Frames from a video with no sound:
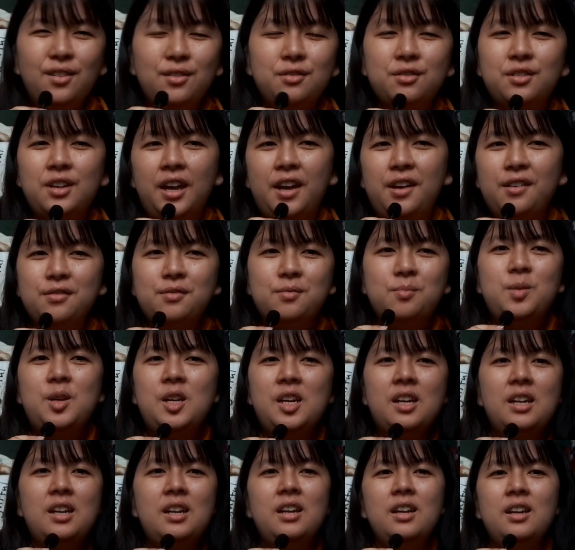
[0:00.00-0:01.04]
of gave
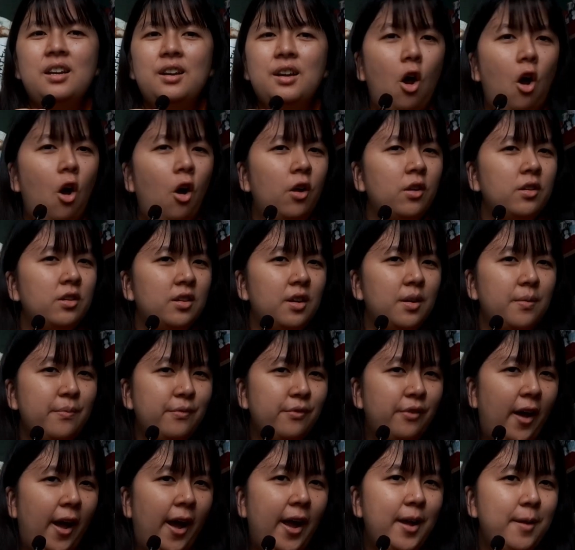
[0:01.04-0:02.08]
me autumn
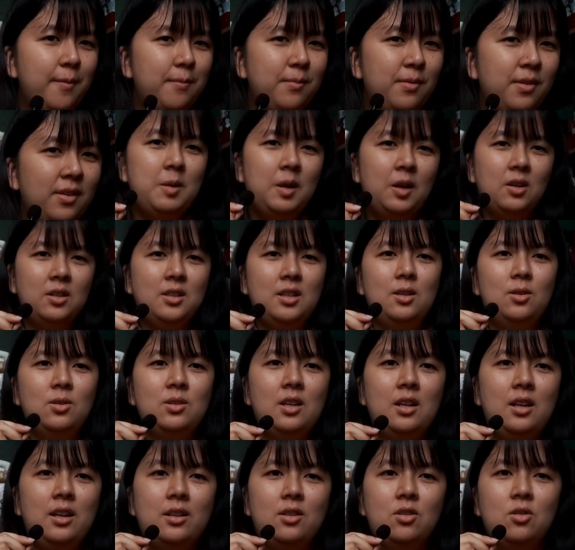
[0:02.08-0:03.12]
vibes because it looks
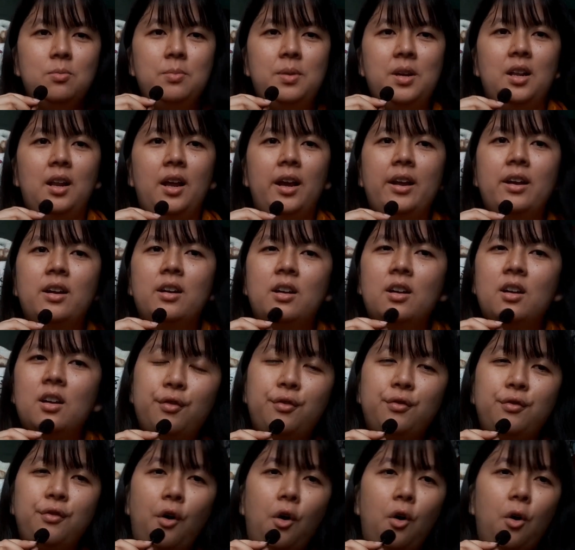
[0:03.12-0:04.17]
a little bit like
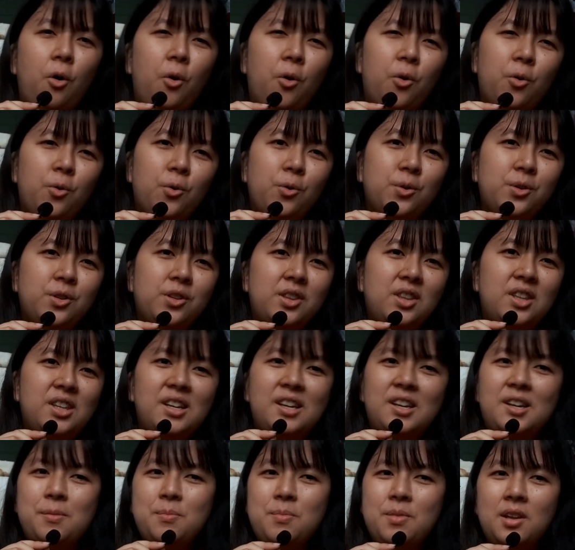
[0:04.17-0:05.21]
fall
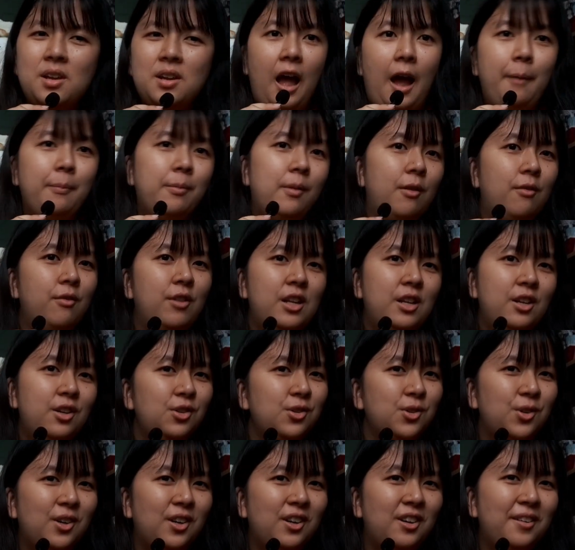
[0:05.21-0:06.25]
themed. I'm not really
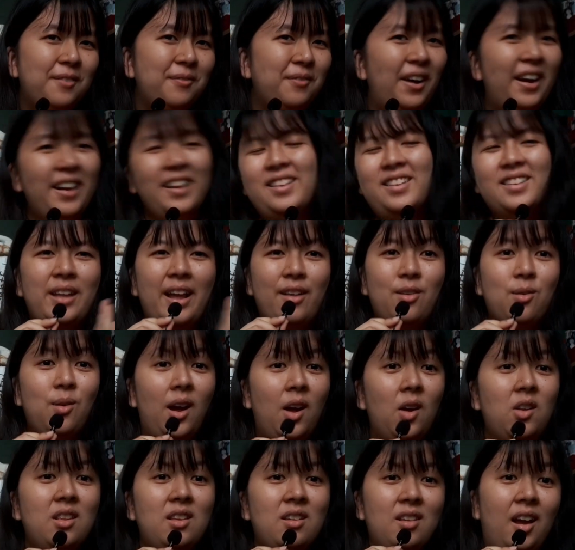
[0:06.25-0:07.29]
sure, but that's why
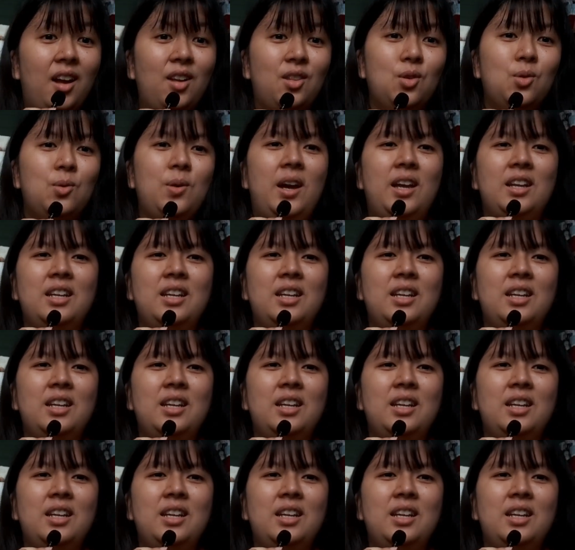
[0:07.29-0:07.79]
I decided to wear